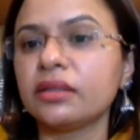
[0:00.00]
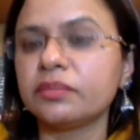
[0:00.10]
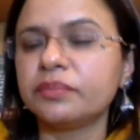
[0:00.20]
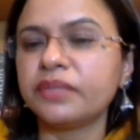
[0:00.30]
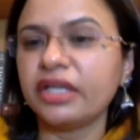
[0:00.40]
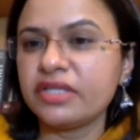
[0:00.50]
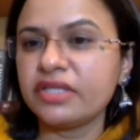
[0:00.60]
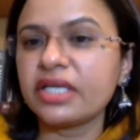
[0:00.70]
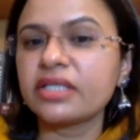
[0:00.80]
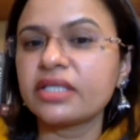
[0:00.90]
private
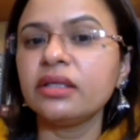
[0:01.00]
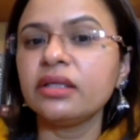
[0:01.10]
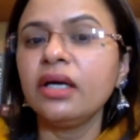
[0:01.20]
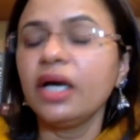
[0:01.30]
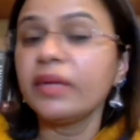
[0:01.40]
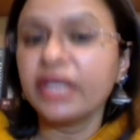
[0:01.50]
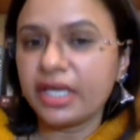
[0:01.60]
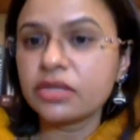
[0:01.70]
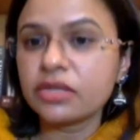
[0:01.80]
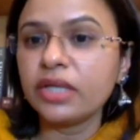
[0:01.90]
sector. I mean,
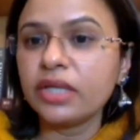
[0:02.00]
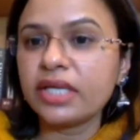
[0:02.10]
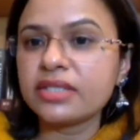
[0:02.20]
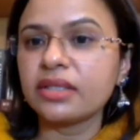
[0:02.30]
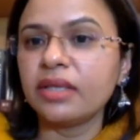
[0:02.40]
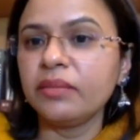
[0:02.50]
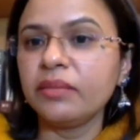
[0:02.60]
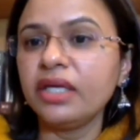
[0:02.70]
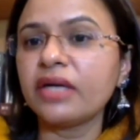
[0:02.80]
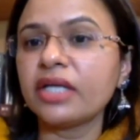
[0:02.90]
as good as a
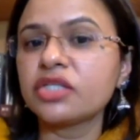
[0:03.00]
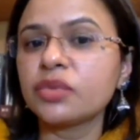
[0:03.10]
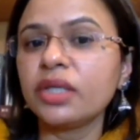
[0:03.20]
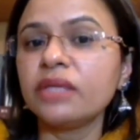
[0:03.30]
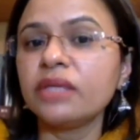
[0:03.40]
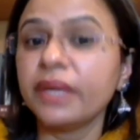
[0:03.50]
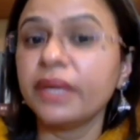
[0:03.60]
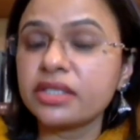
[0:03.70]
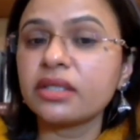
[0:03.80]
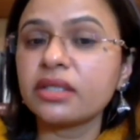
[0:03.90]
MBA graduate,
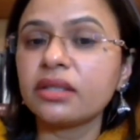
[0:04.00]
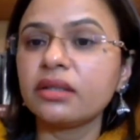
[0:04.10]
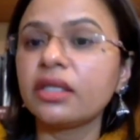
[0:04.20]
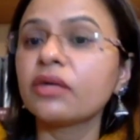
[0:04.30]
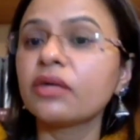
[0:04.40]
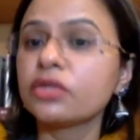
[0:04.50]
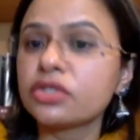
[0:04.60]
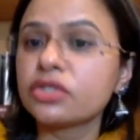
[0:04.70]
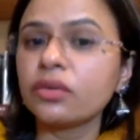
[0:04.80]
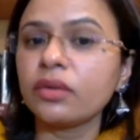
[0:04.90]
but they're
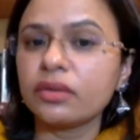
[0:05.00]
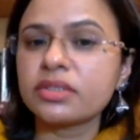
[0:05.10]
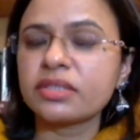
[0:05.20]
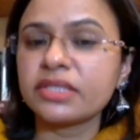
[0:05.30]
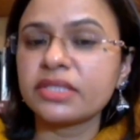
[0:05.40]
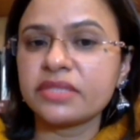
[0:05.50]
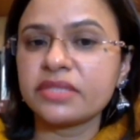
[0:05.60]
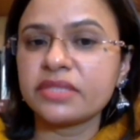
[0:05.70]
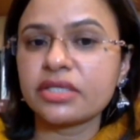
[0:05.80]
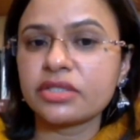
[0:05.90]
also
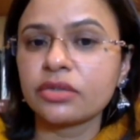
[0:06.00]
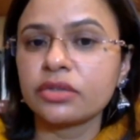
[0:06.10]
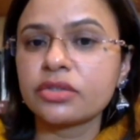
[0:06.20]
sometimes as good.